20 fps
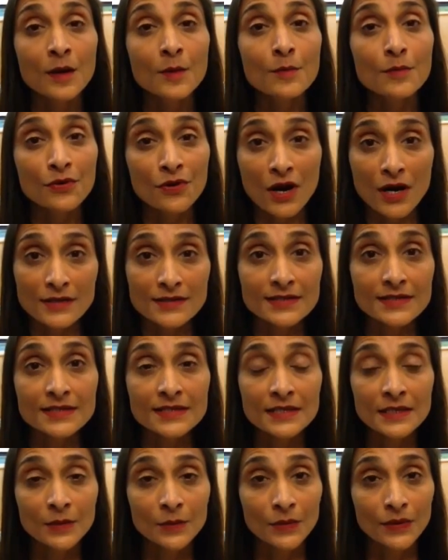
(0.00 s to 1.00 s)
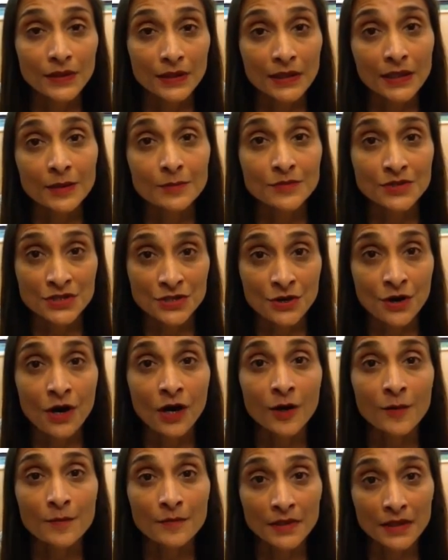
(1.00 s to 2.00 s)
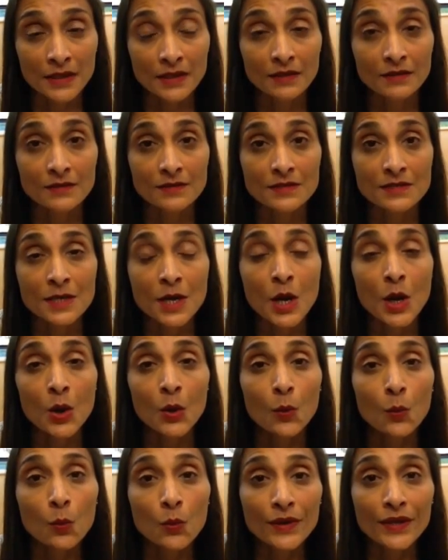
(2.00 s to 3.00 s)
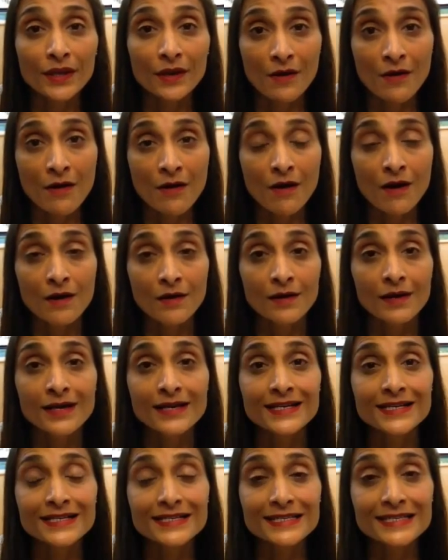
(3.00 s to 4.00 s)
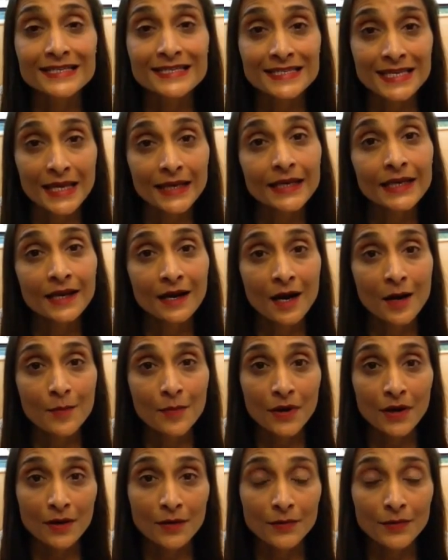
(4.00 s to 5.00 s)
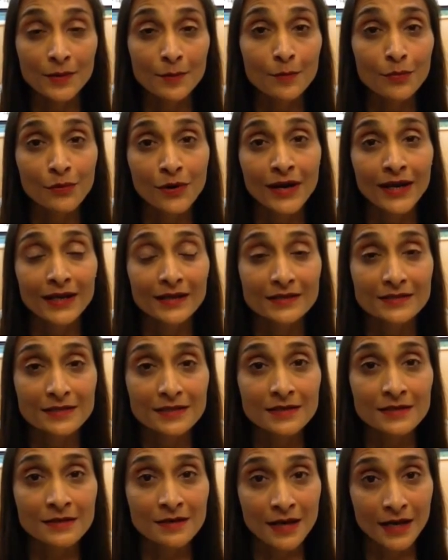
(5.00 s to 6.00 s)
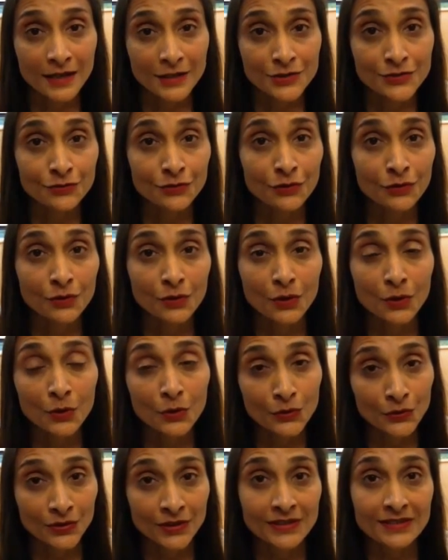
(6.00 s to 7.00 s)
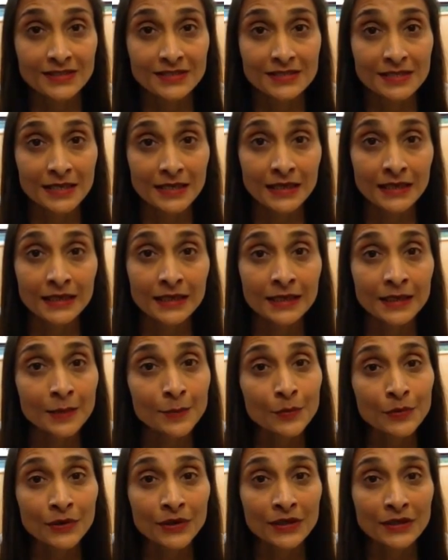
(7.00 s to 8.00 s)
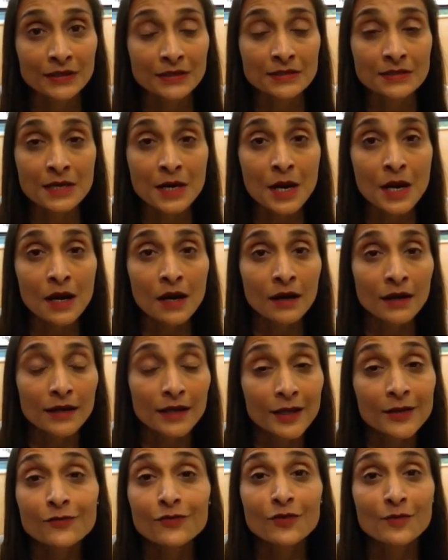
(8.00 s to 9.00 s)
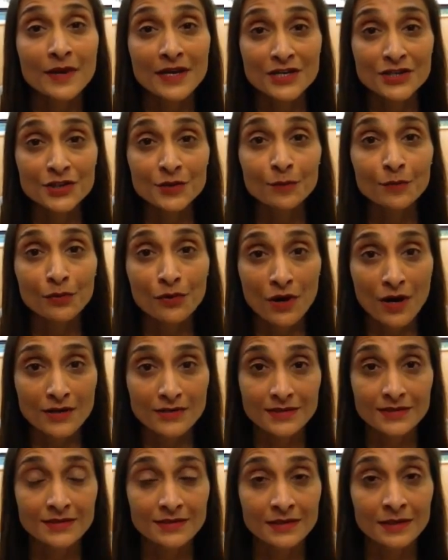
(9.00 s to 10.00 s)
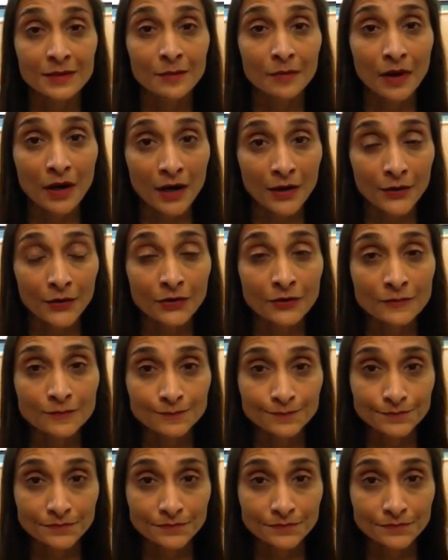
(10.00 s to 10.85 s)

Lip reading: Processing with EMDR means we are setting up the brain's natural learning state and the brain's information processing model.